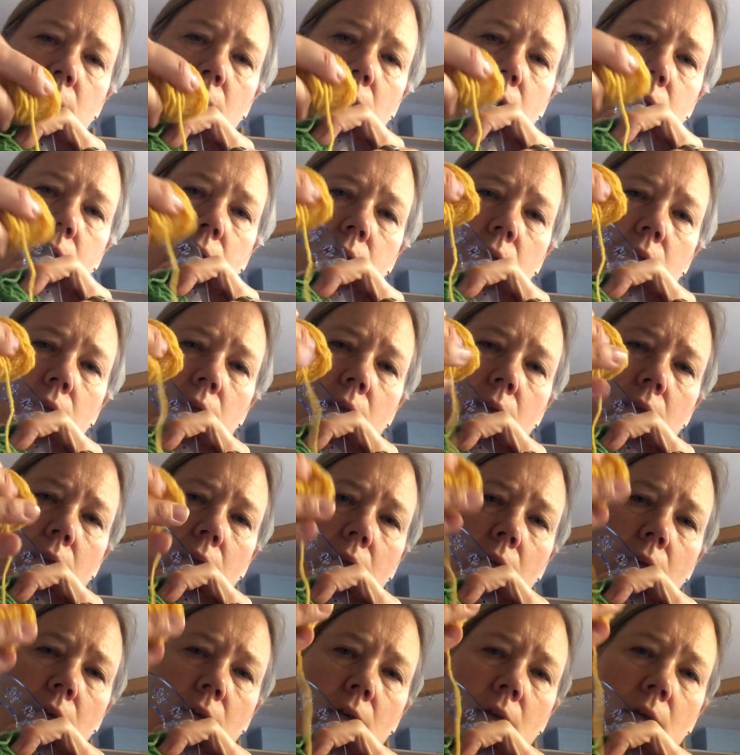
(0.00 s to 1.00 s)
I actually
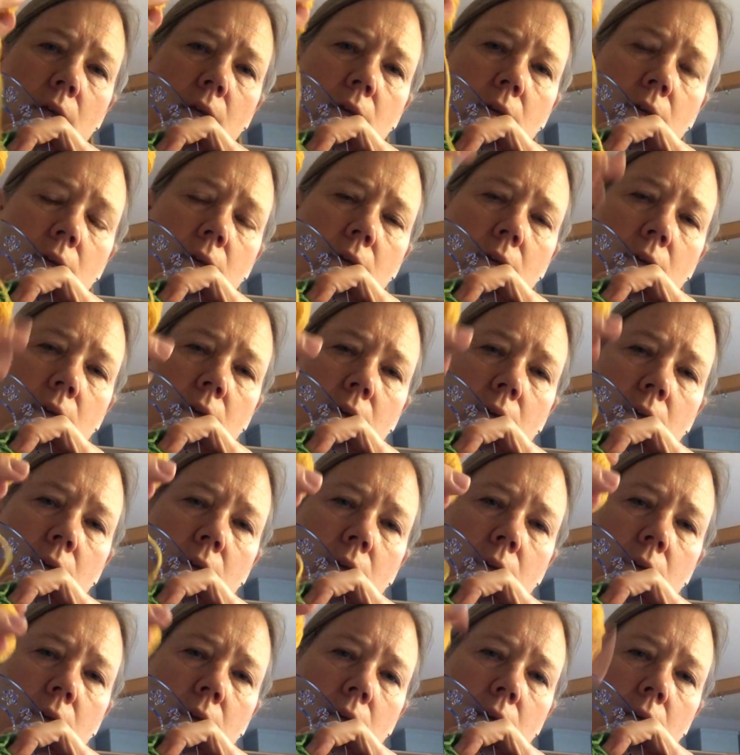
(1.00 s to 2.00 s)
think
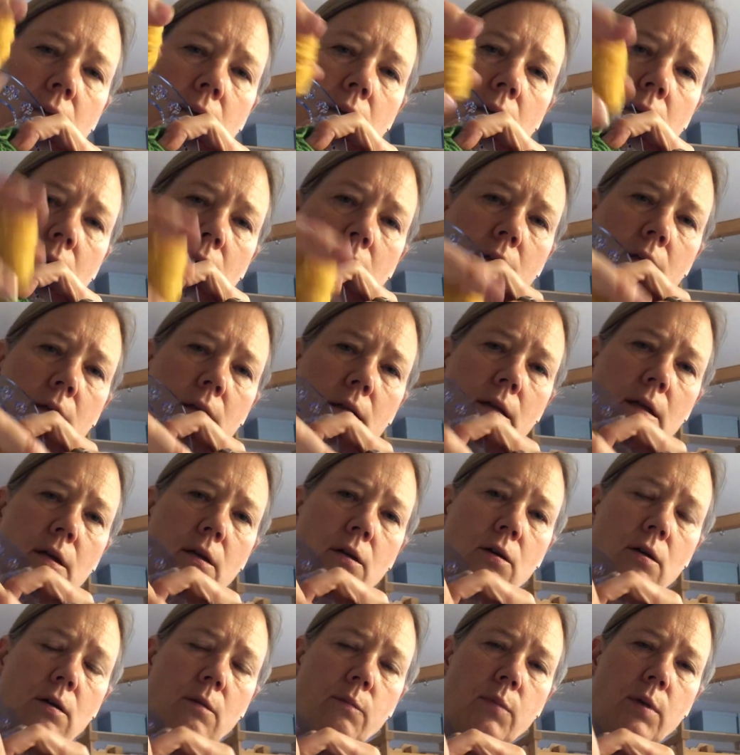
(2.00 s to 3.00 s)
they're
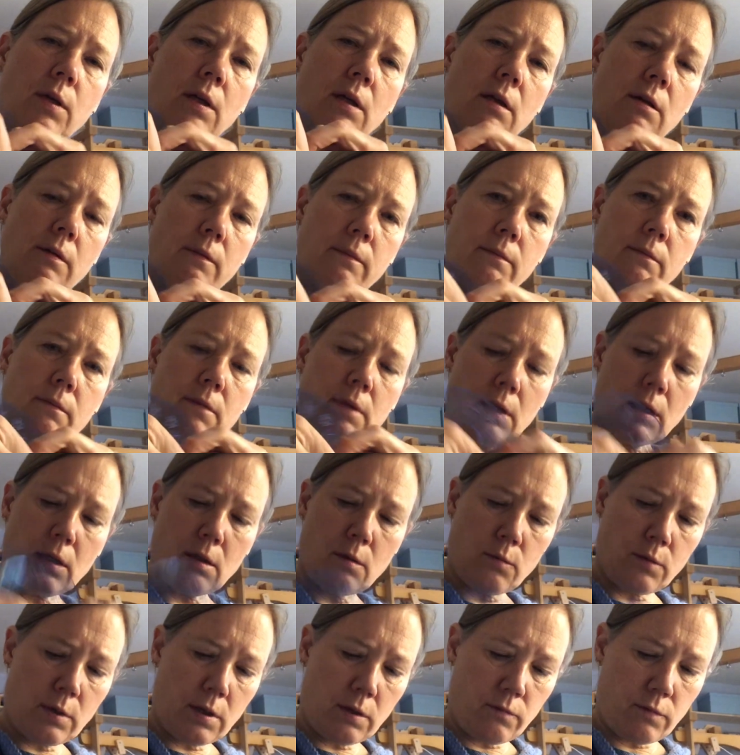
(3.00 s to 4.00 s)
going to be the
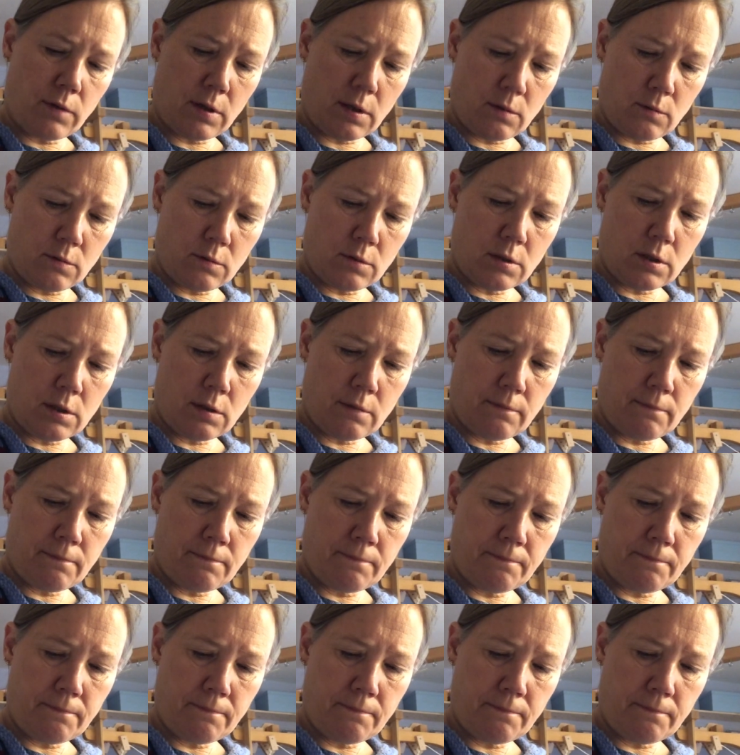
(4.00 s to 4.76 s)
other way around.